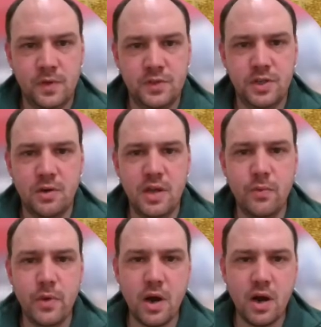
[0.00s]
So here
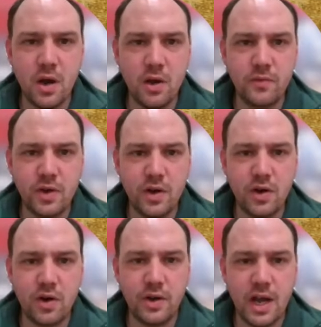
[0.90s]
we are over
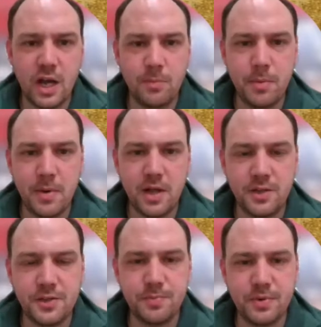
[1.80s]
on
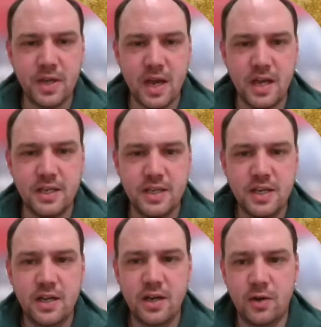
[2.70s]
Albemarle's brigade,
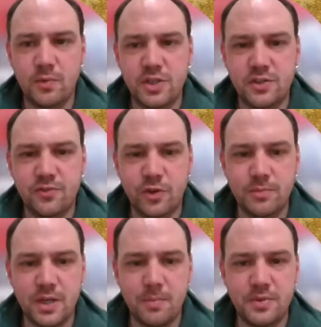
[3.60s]
which is
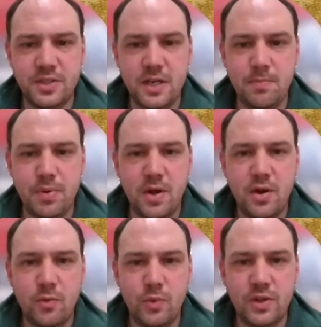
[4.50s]
formed up deep
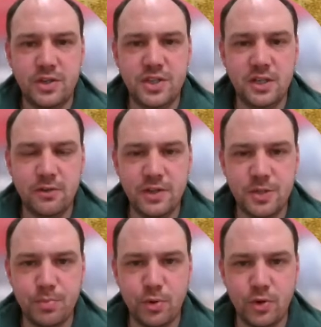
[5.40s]
with artillery in
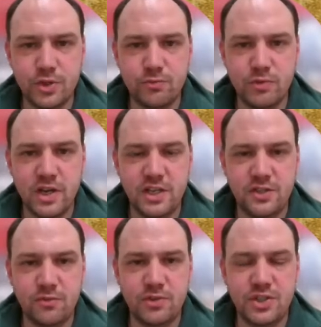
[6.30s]
support, ready
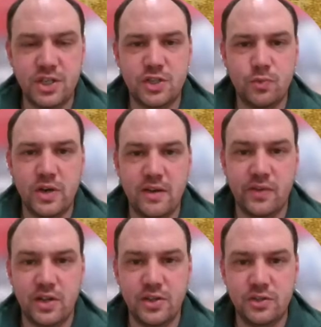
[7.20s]
to resist
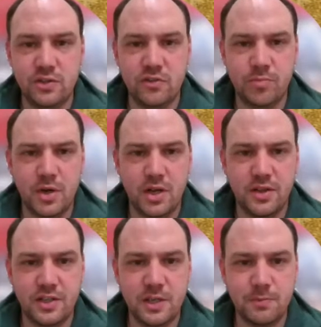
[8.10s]
whatever the Duke of Perth
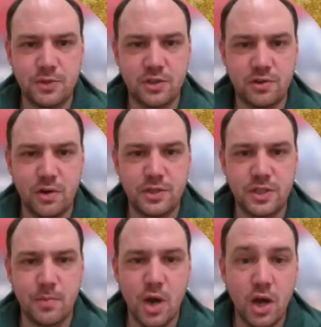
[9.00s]
attempts to throw at
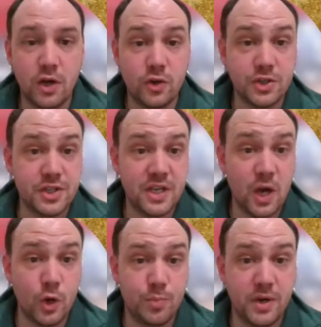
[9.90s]
him across the
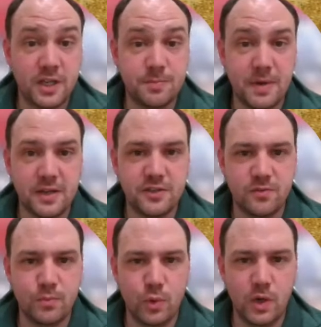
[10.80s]
open expanse
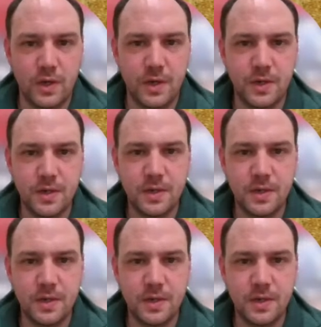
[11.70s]
of moorland.